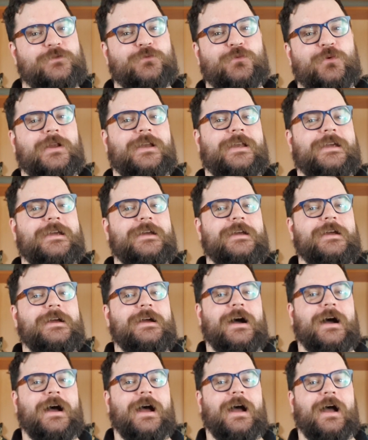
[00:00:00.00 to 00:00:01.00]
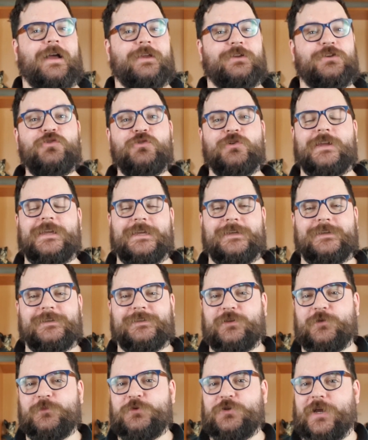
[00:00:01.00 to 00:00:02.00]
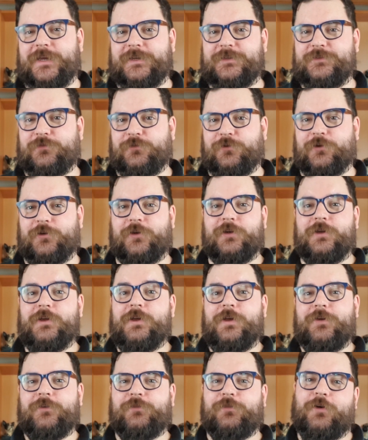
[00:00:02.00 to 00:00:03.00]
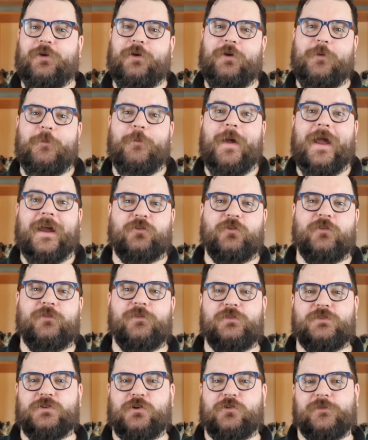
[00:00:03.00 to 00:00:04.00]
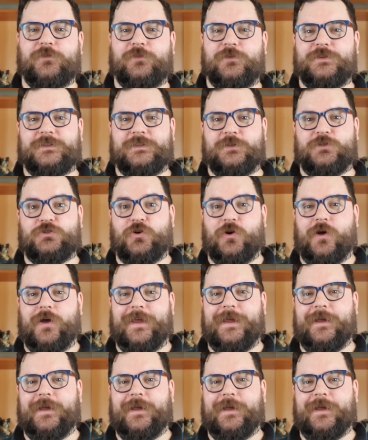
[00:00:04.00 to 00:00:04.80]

a really uh, unique subject for, for macro photographers to try